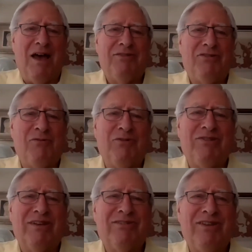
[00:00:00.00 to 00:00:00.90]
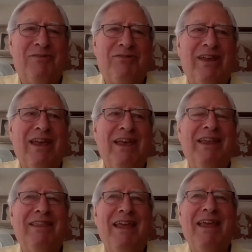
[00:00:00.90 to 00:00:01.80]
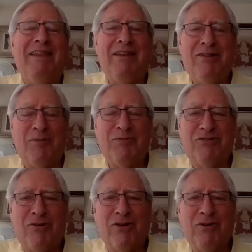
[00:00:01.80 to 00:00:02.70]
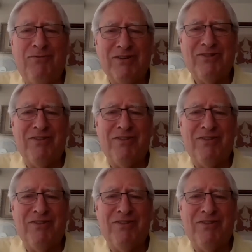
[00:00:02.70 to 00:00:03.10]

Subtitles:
So it was in terms of historical fiction,